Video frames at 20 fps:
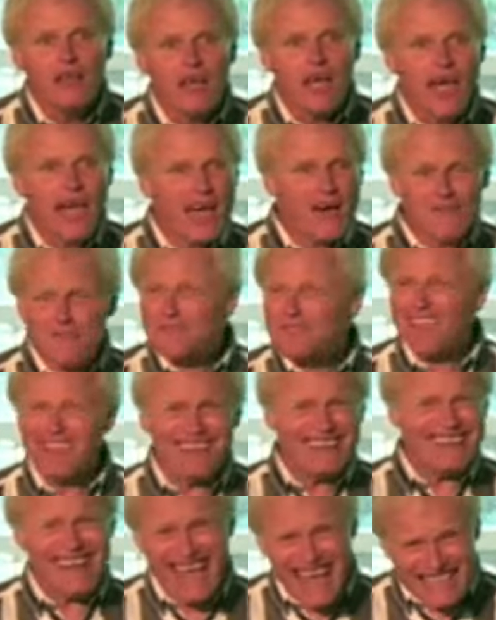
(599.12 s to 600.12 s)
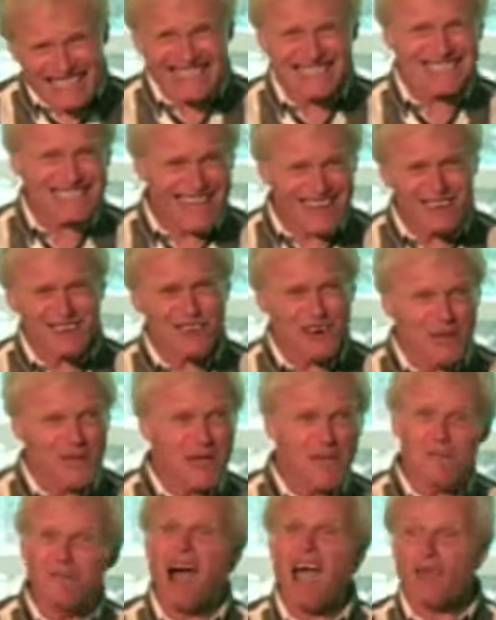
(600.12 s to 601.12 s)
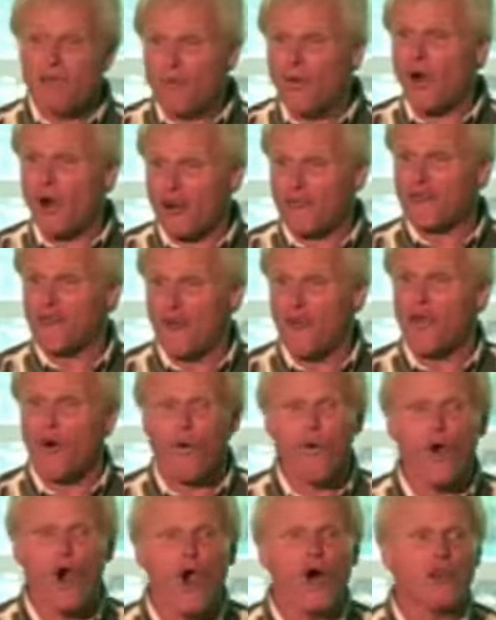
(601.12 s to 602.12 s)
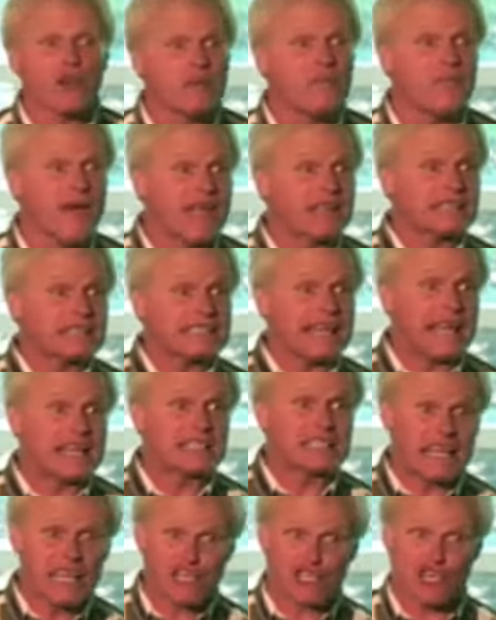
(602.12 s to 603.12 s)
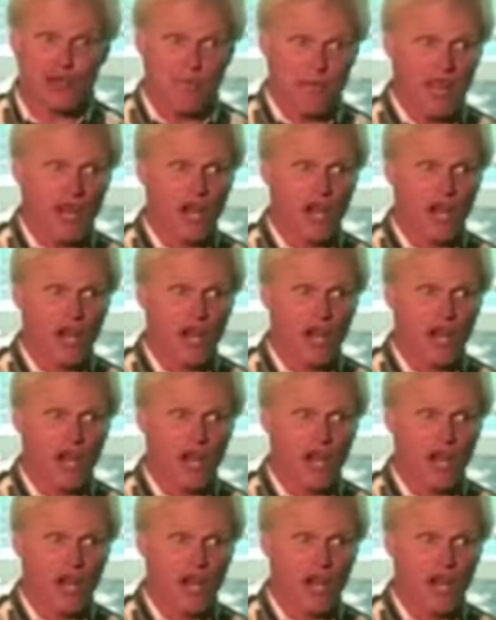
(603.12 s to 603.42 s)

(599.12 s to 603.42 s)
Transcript: Empty nest syndrome? It might work for the world and make sense. It should be